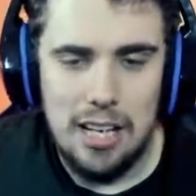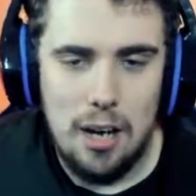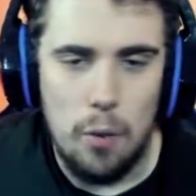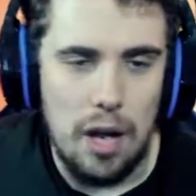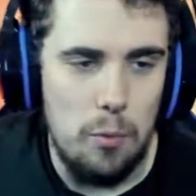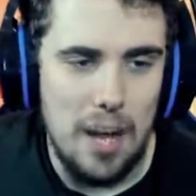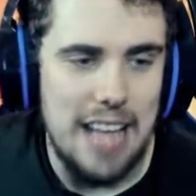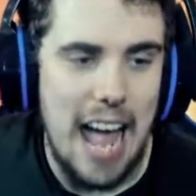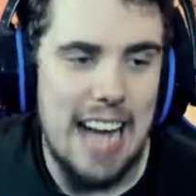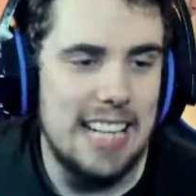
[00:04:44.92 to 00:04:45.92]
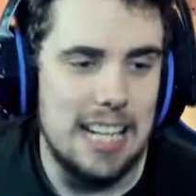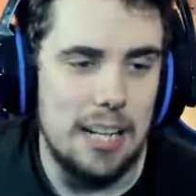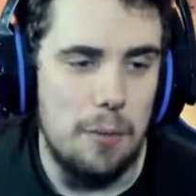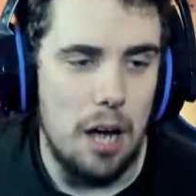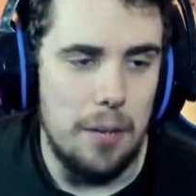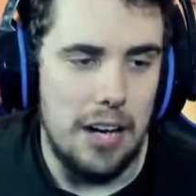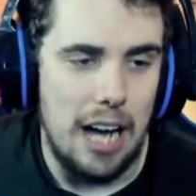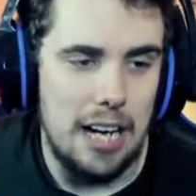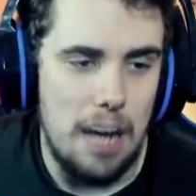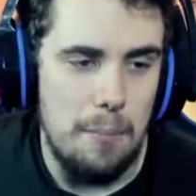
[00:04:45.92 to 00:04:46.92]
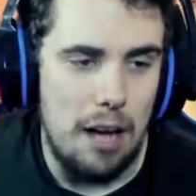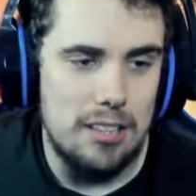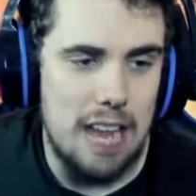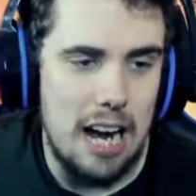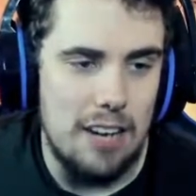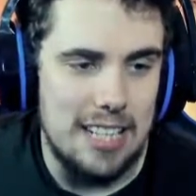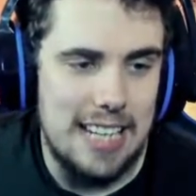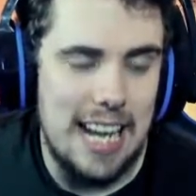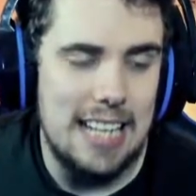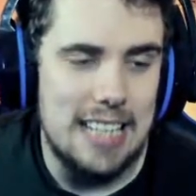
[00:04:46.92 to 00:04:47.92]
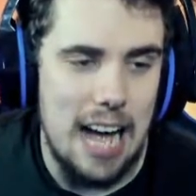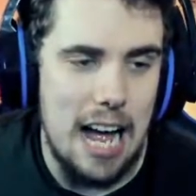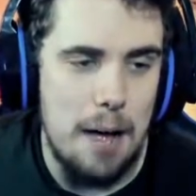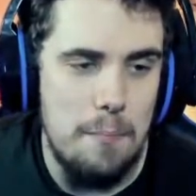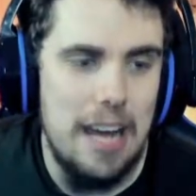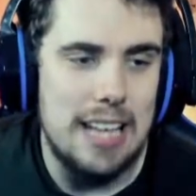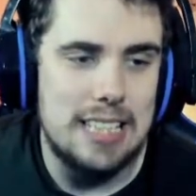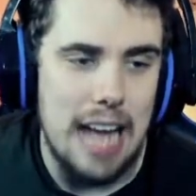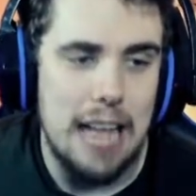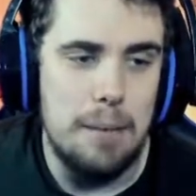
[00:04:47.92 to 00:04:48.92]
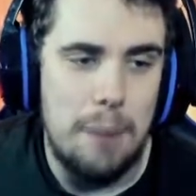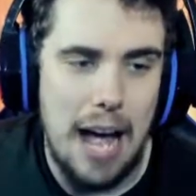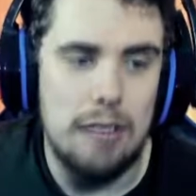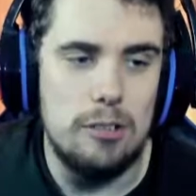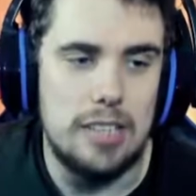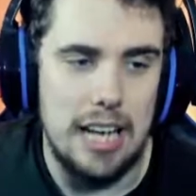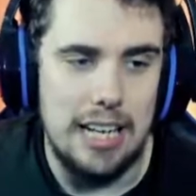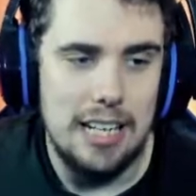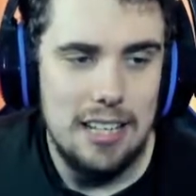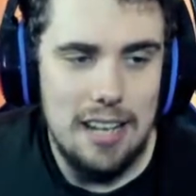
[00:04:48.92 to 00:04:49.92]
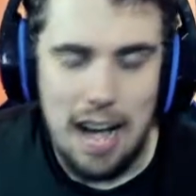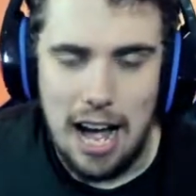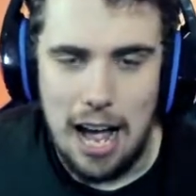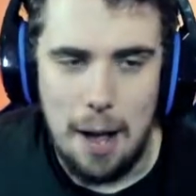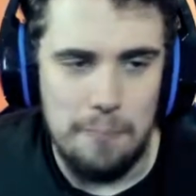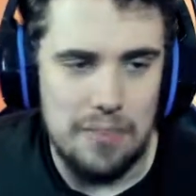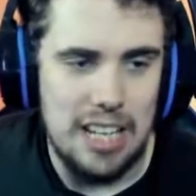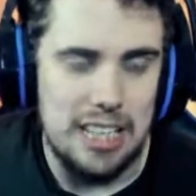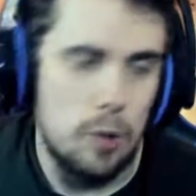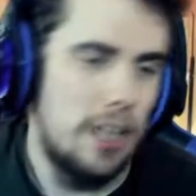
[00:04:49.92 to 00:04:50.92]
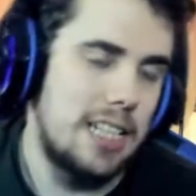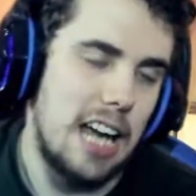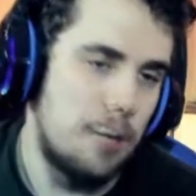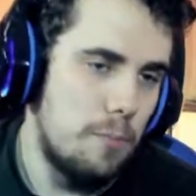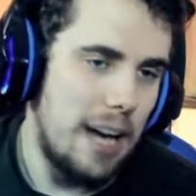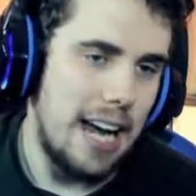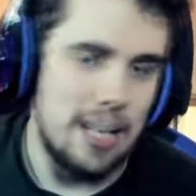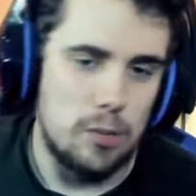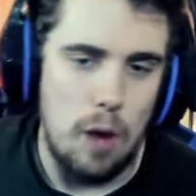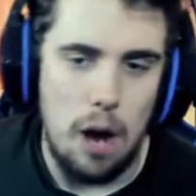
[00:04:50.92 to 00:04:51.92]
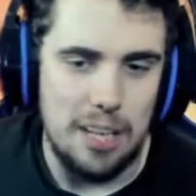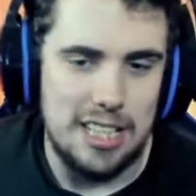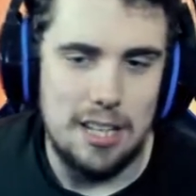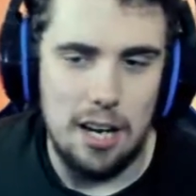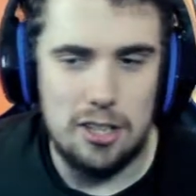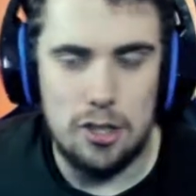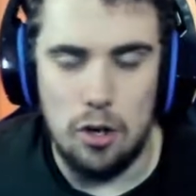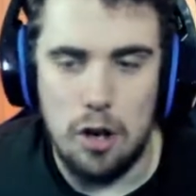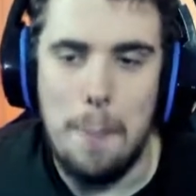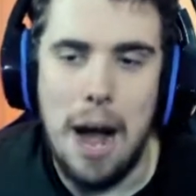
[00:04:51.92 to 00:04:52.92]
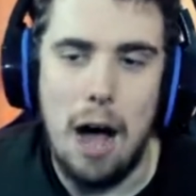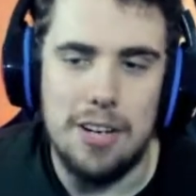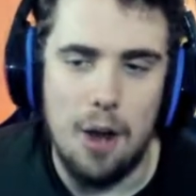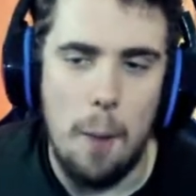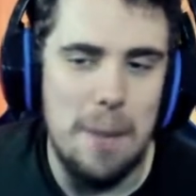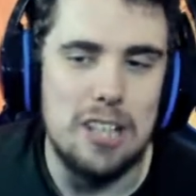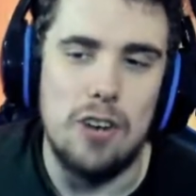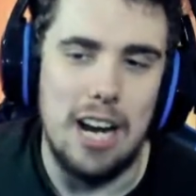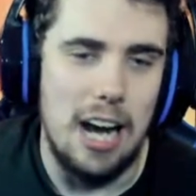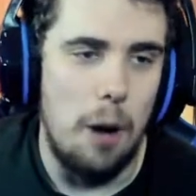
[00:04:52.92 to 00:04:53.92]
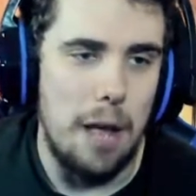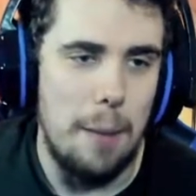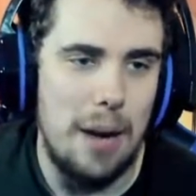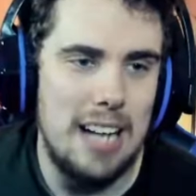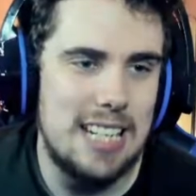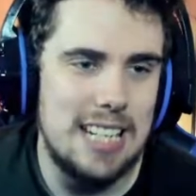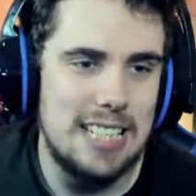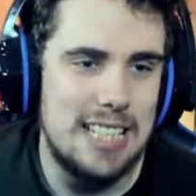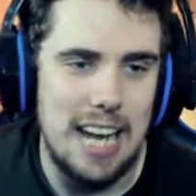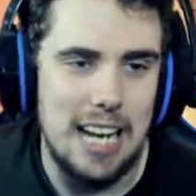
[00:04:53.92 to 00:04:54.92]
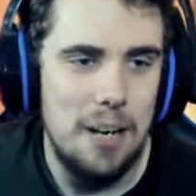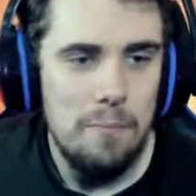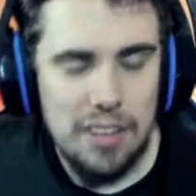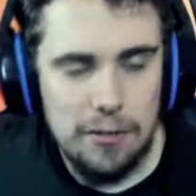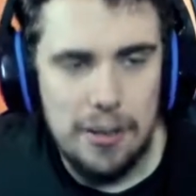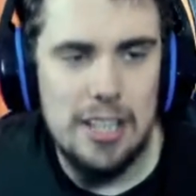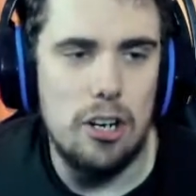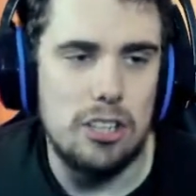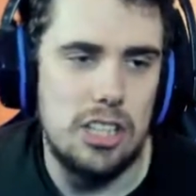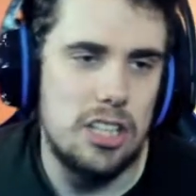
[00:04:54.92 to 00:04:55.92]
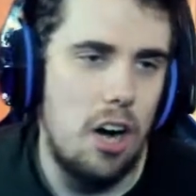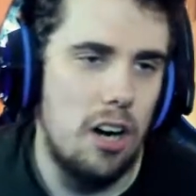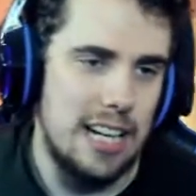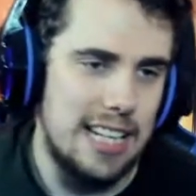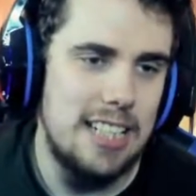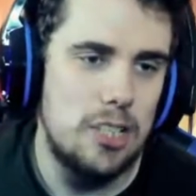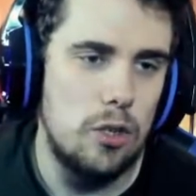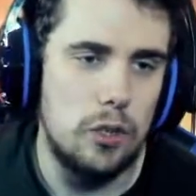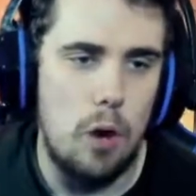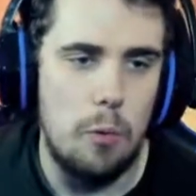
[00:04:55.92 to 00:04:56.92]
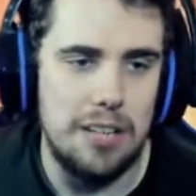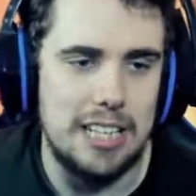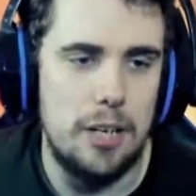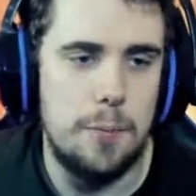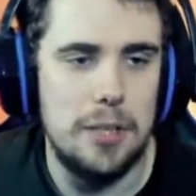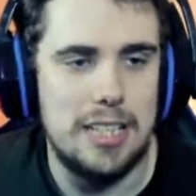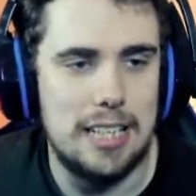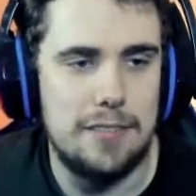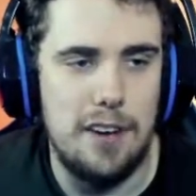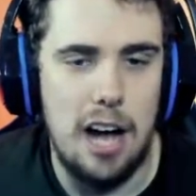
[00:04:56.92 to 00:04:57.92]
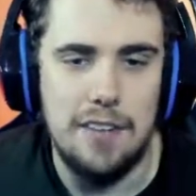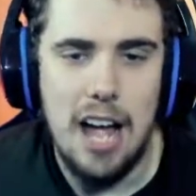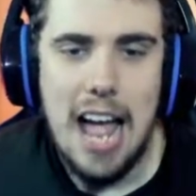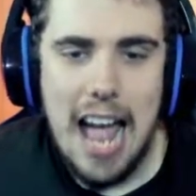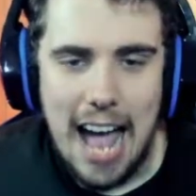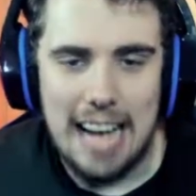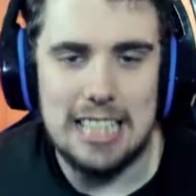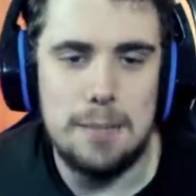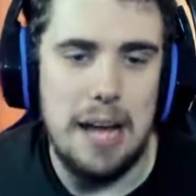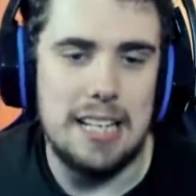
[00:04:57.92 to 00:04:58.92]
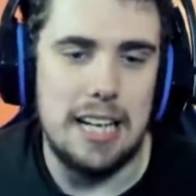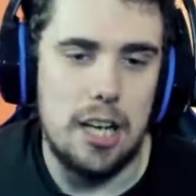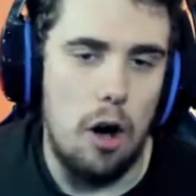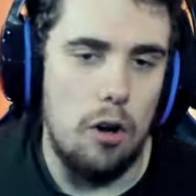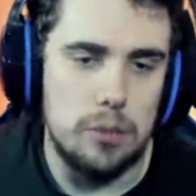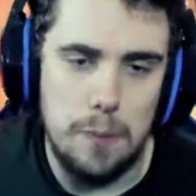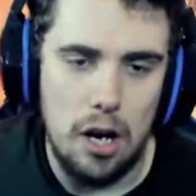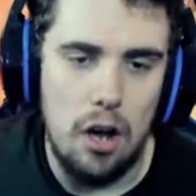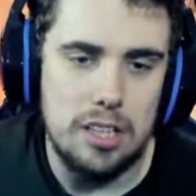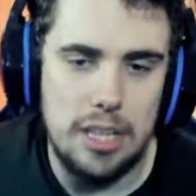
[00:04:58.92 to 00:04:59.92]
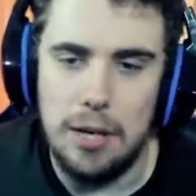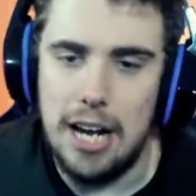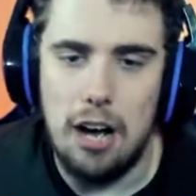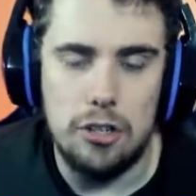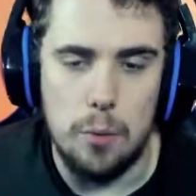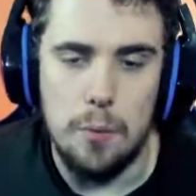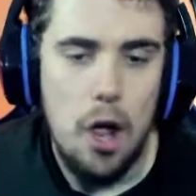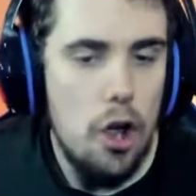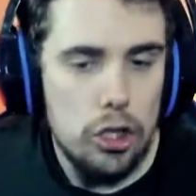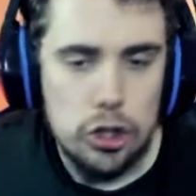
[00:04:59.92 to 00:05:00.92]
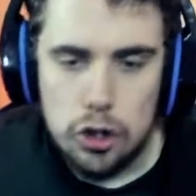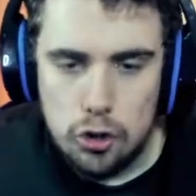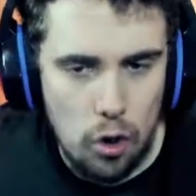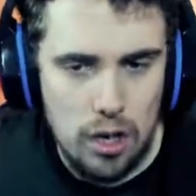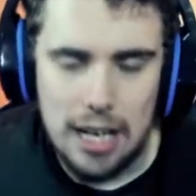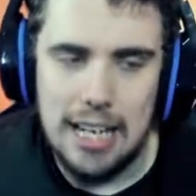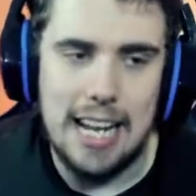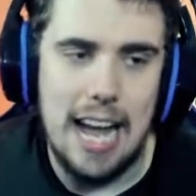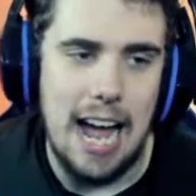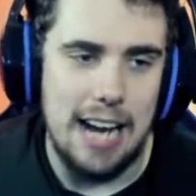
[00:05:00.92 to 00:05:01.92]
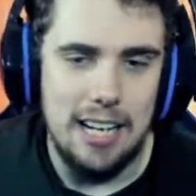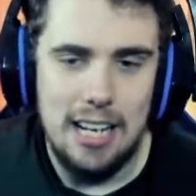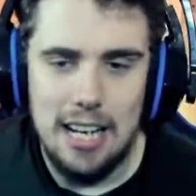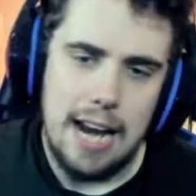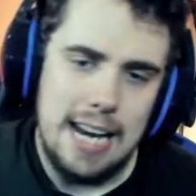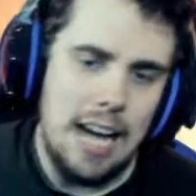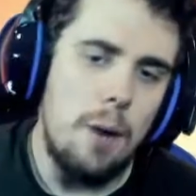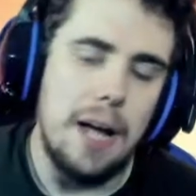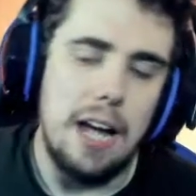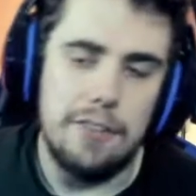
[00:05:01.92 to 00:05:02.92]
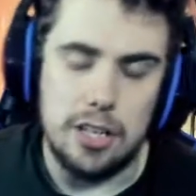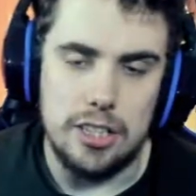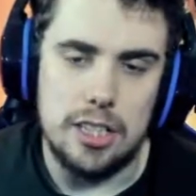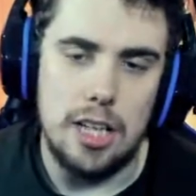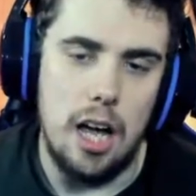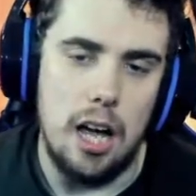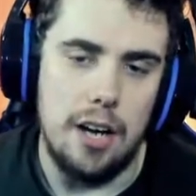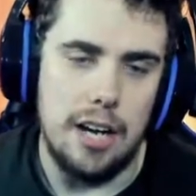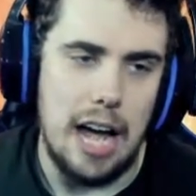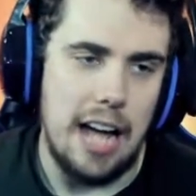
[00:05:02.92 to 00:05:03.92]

With anything at the moment. And Maldara did miss a penalty in the 28th minute as well, which sort of compounded our misery a little bit. But as you can see, 3 shots on target. They scored one with their 0.65 expected goals. Belotti and Wijnaldum struggling again. A little bit of a concern.